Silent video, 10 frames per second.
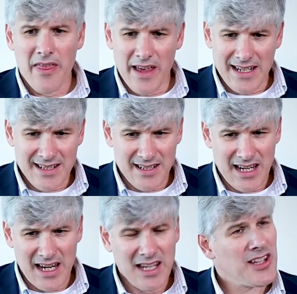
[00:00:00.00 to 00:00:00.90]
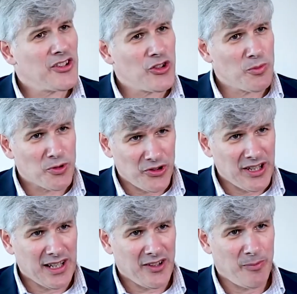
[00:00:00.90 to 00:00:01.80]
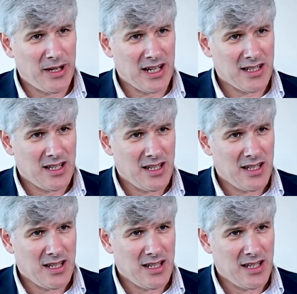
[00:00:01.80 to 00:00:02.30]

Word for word: that today consumers expect